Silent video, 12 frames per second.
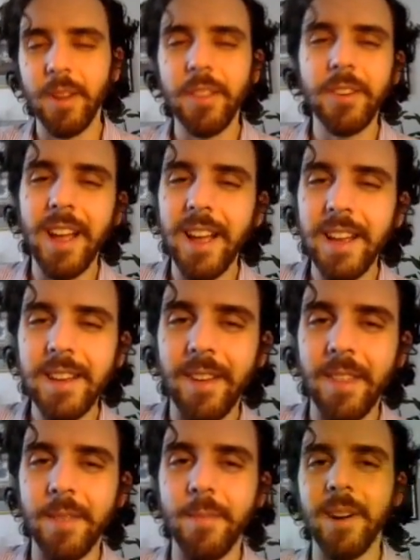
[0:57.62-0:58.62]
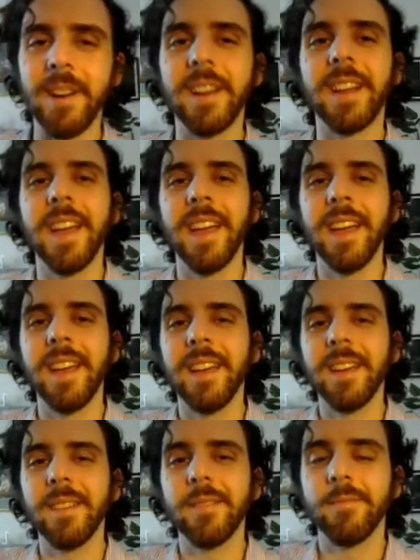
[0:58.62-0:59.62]
well, they're kind of on the mark,
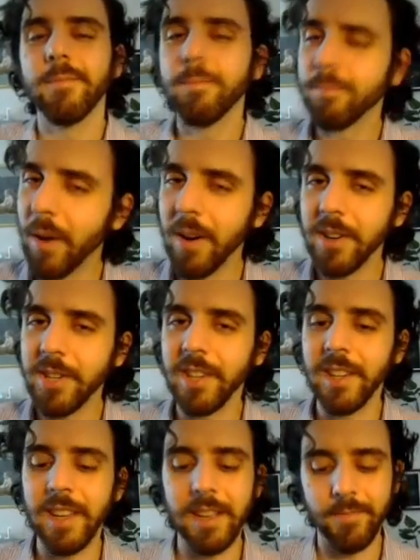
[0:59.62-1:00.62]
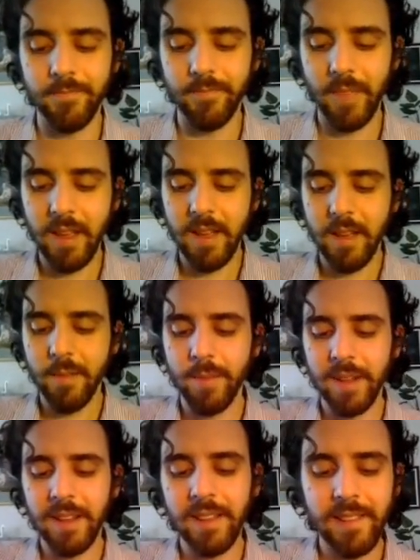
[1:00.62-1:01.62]
partially.
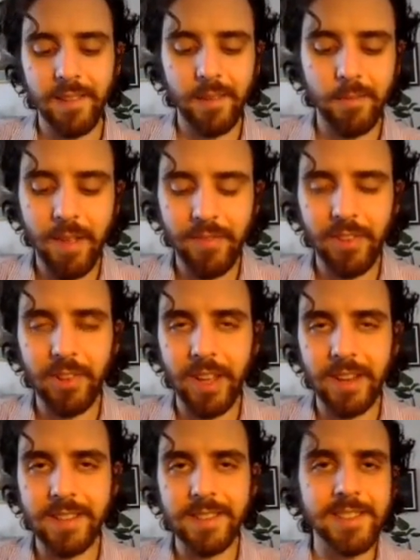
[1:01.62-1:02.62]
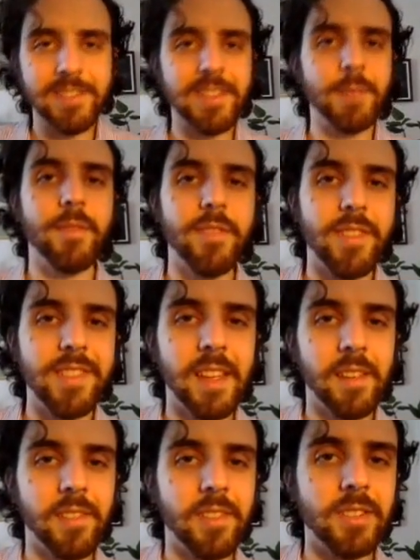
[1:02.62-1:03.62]
But let's we have to look at some of the
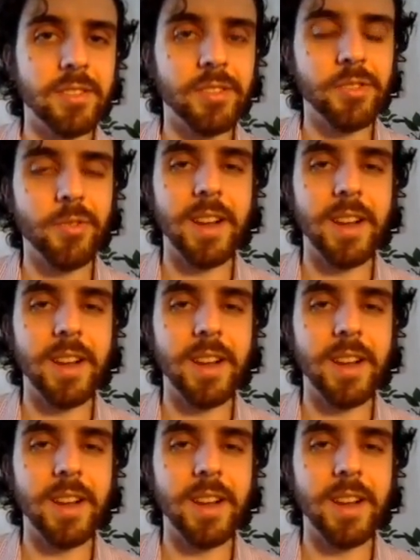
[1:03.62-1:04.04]
things they're